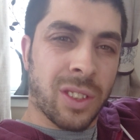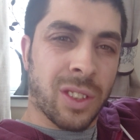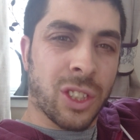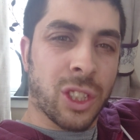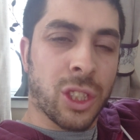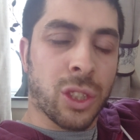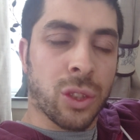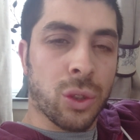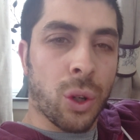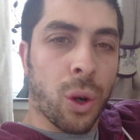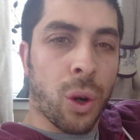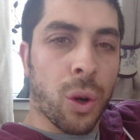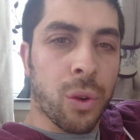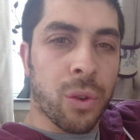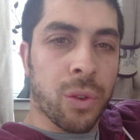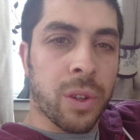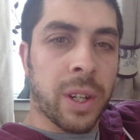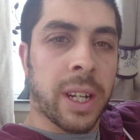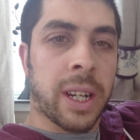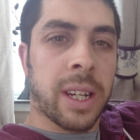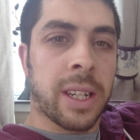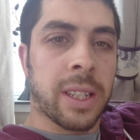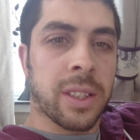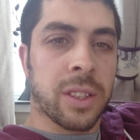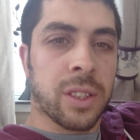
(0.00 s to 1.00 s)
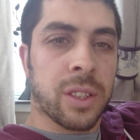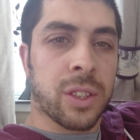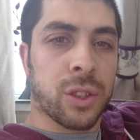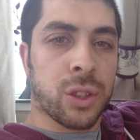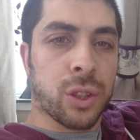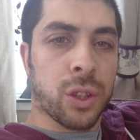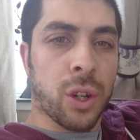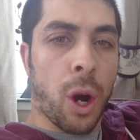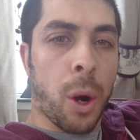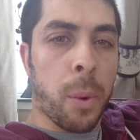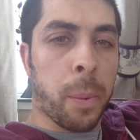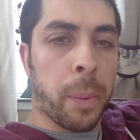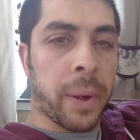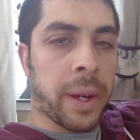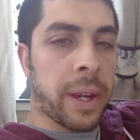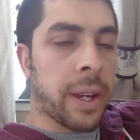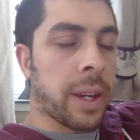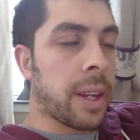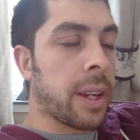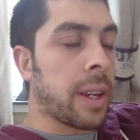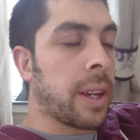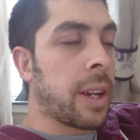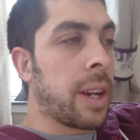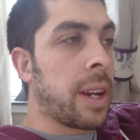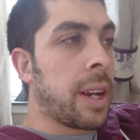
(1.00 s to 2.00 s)
stuttery, it's
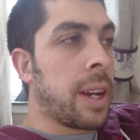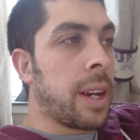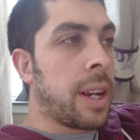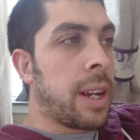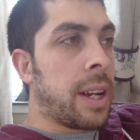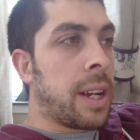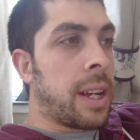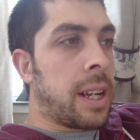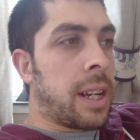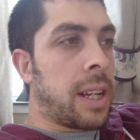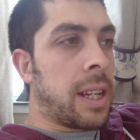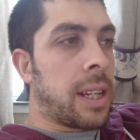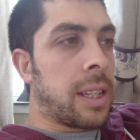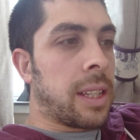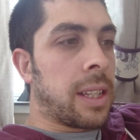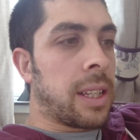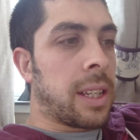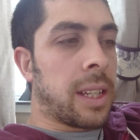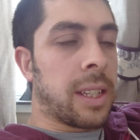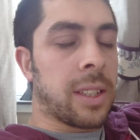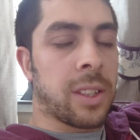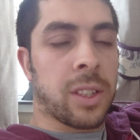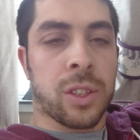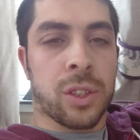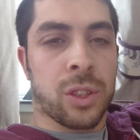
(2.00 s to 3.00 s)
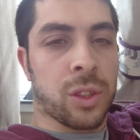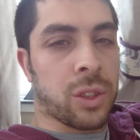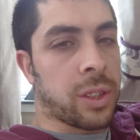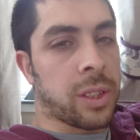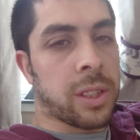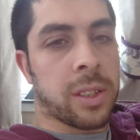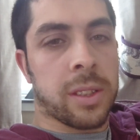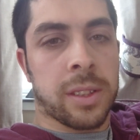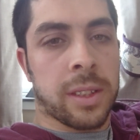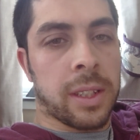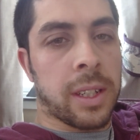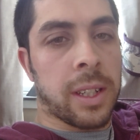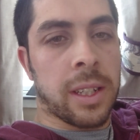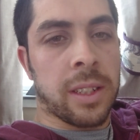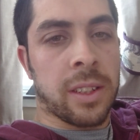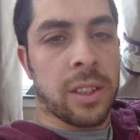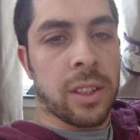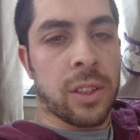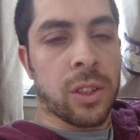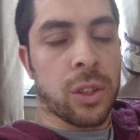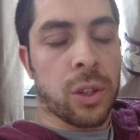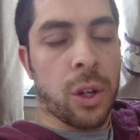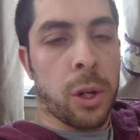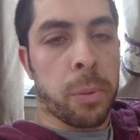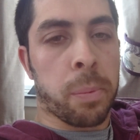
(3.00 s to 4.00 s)
choppy,
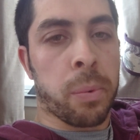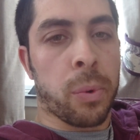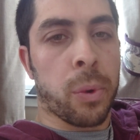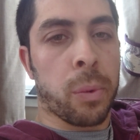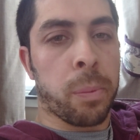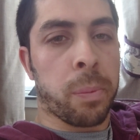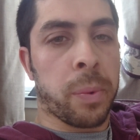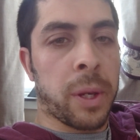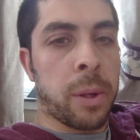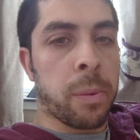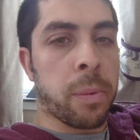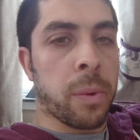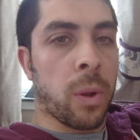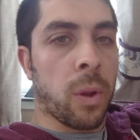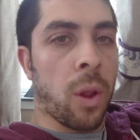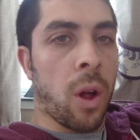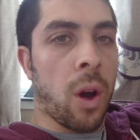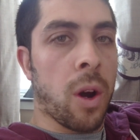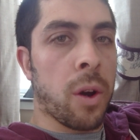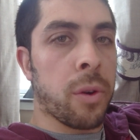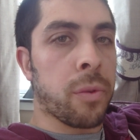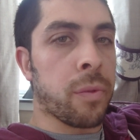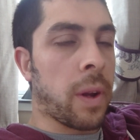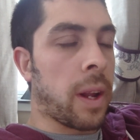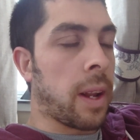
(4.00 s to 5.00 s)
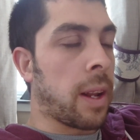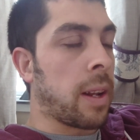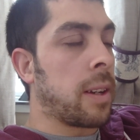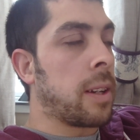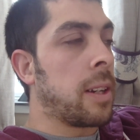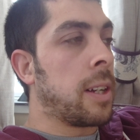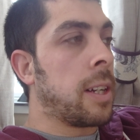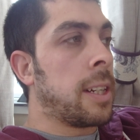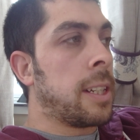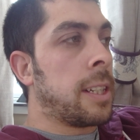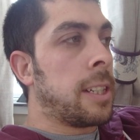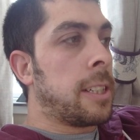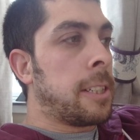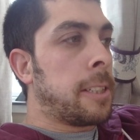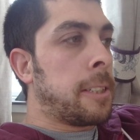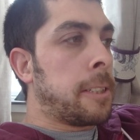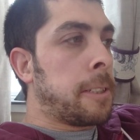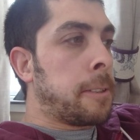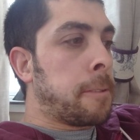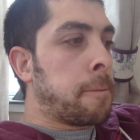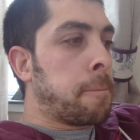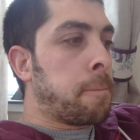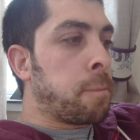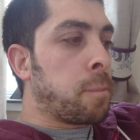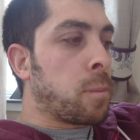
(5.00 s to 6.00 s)
it's gonna put people off. And
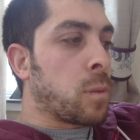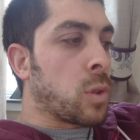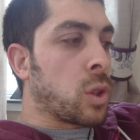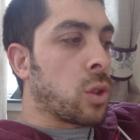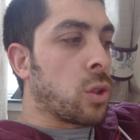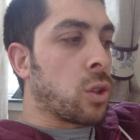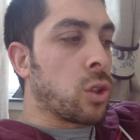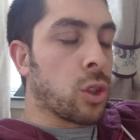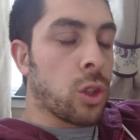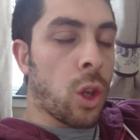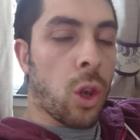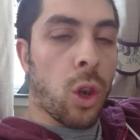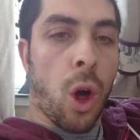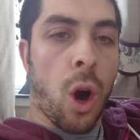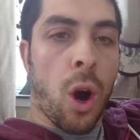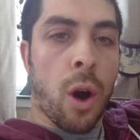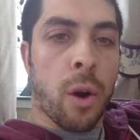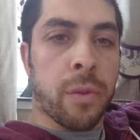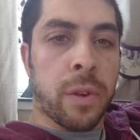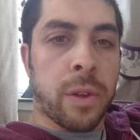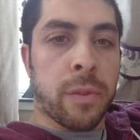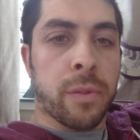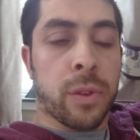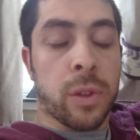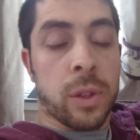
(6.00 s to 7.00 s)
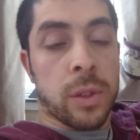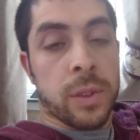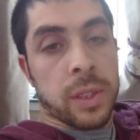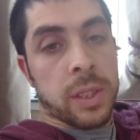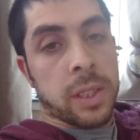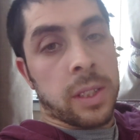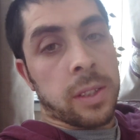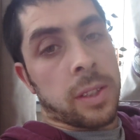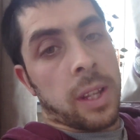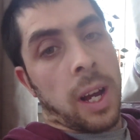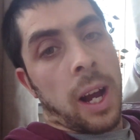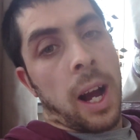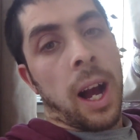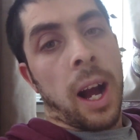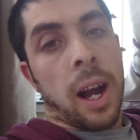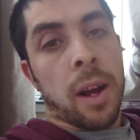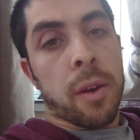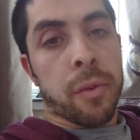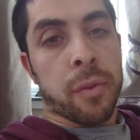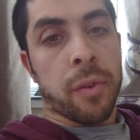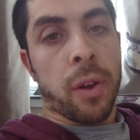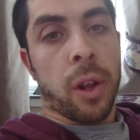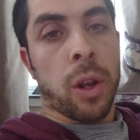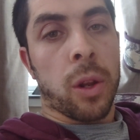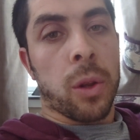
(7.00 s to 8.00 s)
there's a lot of influencers that I
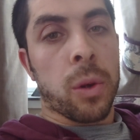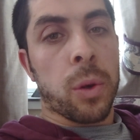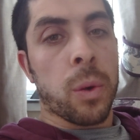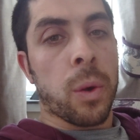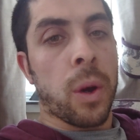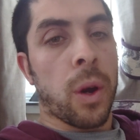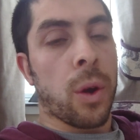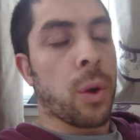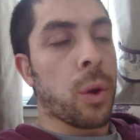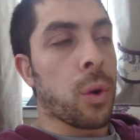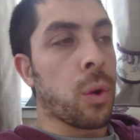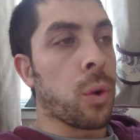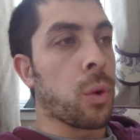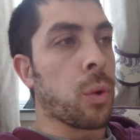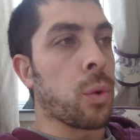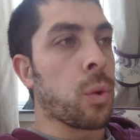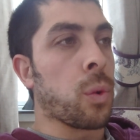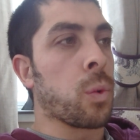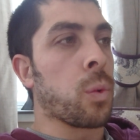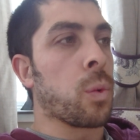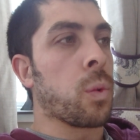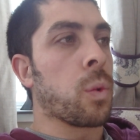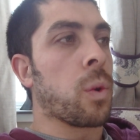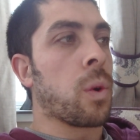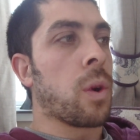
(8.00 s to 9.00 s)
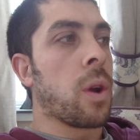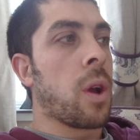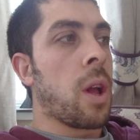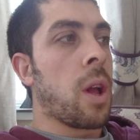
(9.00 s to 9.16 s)
follow who